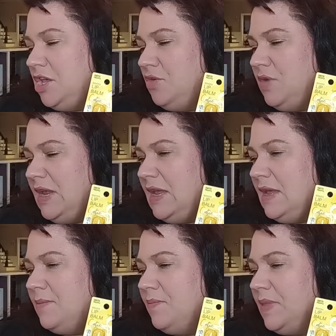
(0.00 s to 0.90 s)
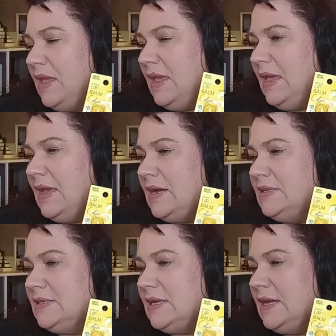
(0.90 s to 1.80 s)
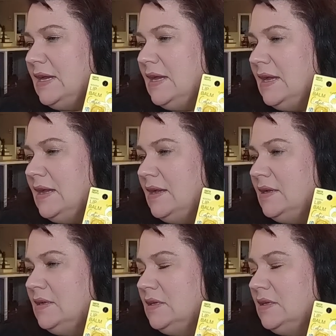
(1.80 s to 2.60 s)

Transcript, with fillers: Cutie, and uh,